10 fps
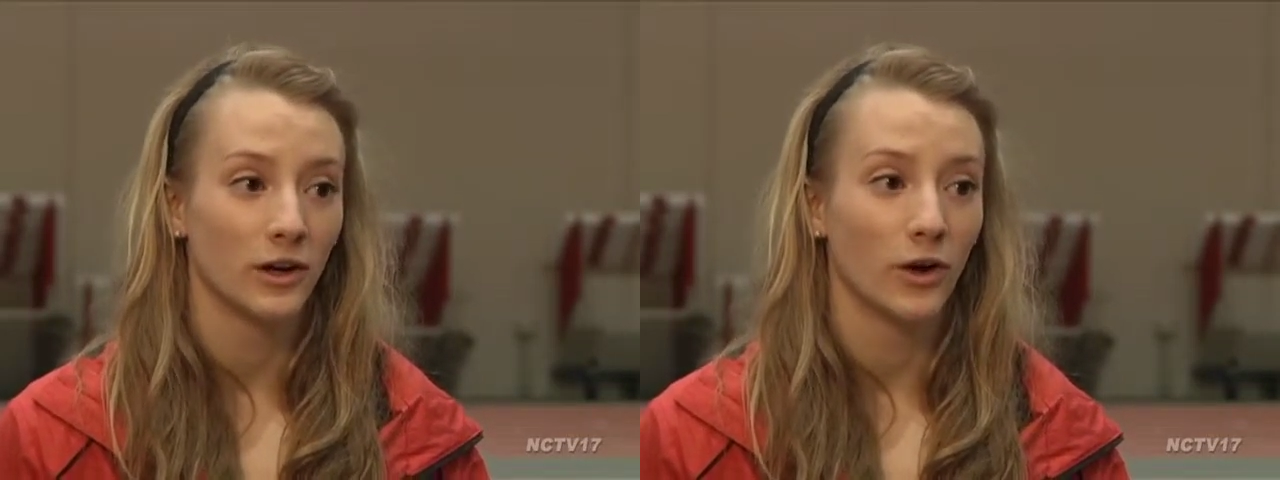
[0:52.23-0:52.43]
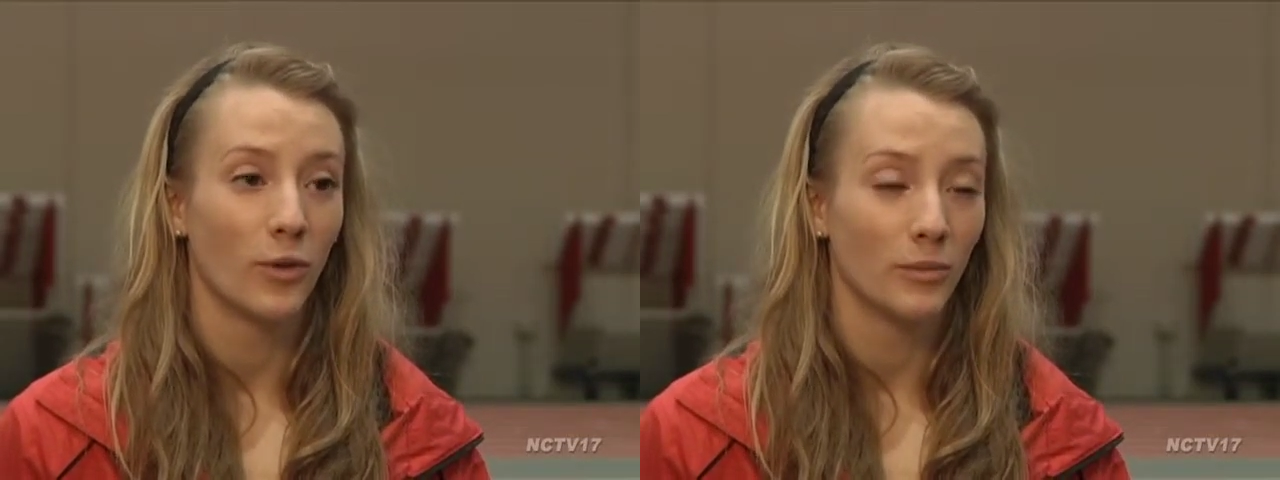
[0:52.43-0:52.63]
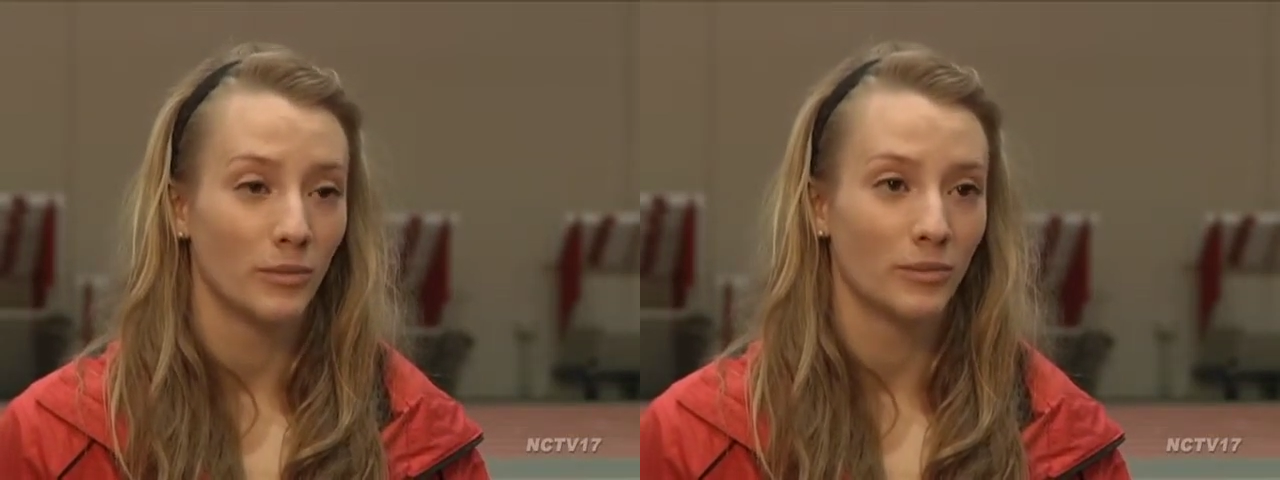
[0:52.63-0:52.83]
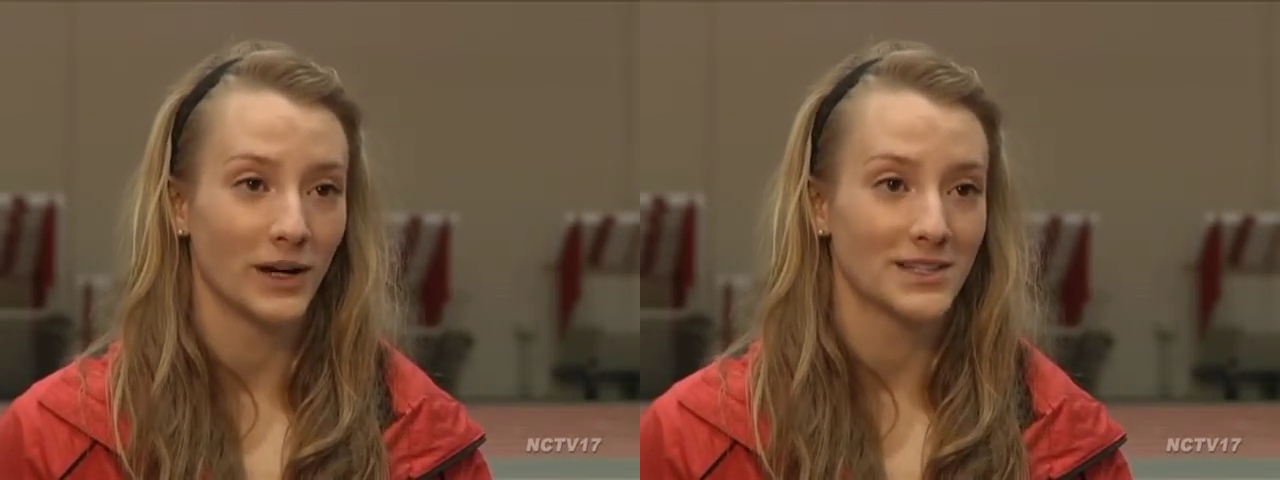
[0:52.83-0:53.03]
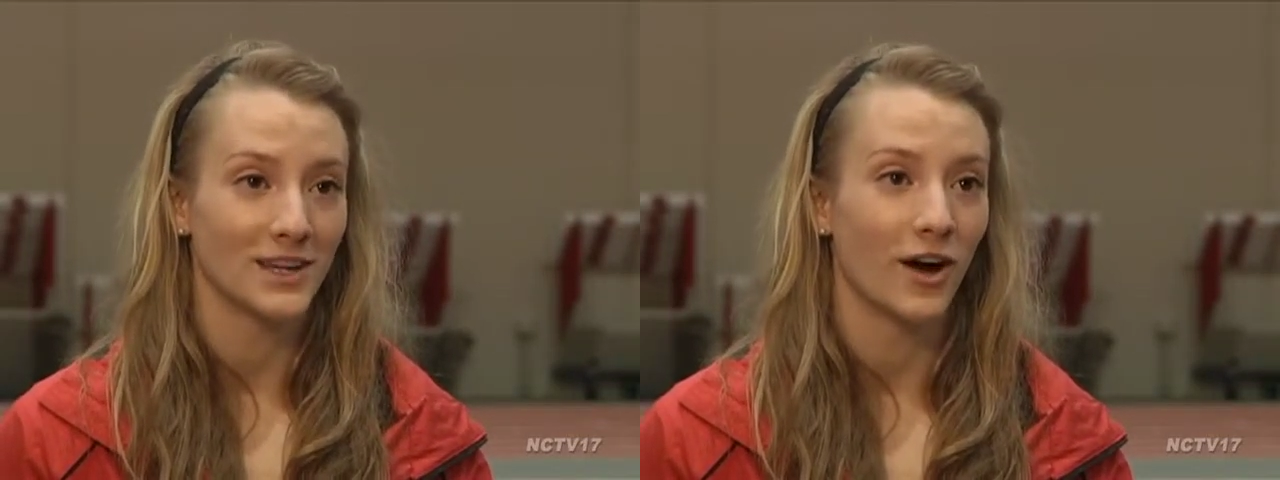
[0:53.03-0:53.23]
you know,
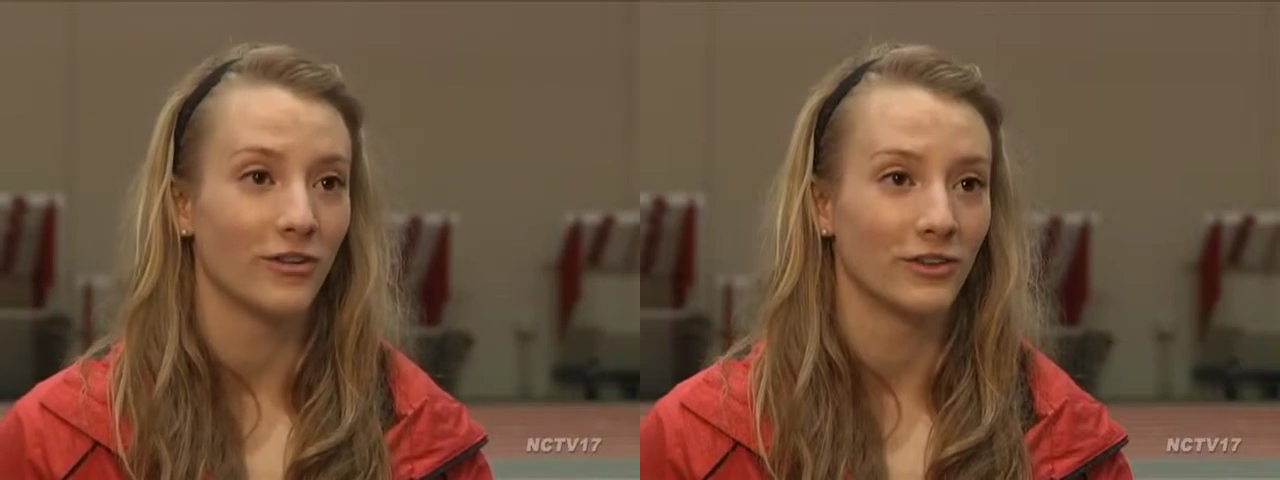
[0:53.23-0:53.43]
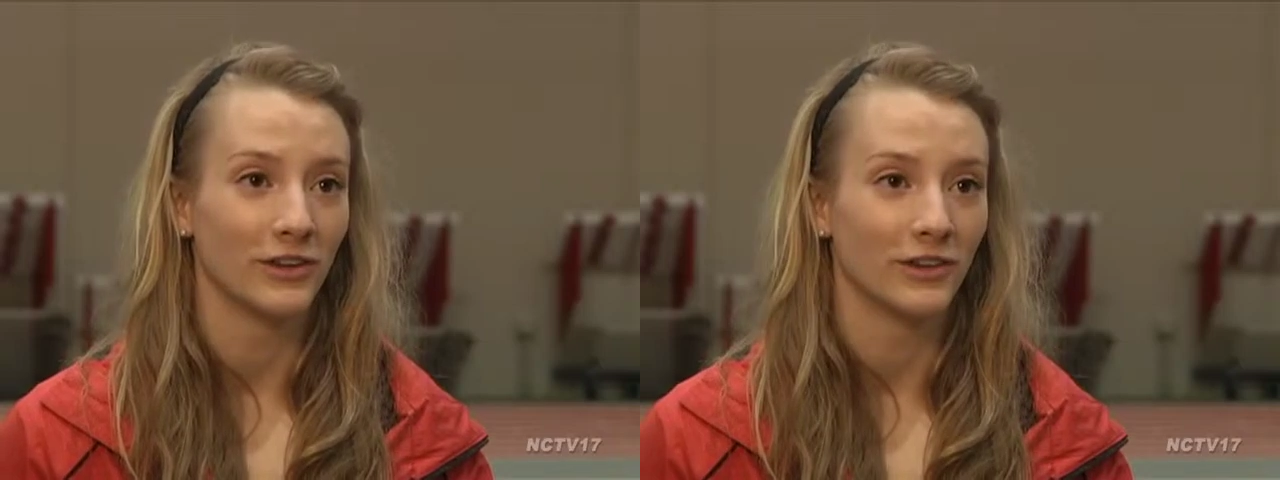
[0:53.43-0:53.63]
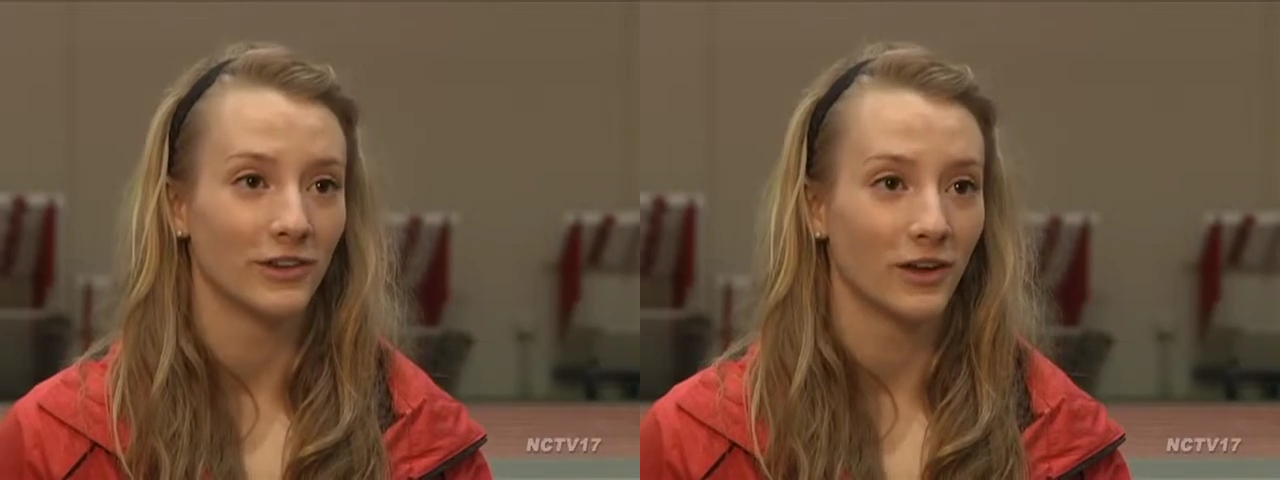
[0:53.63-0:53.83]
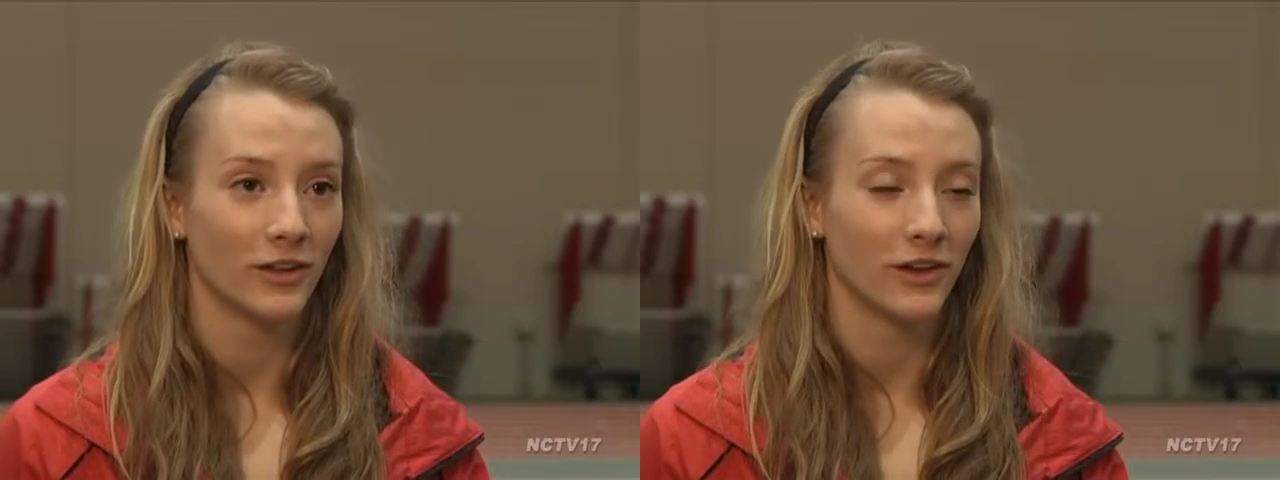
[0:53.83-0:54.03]
myself and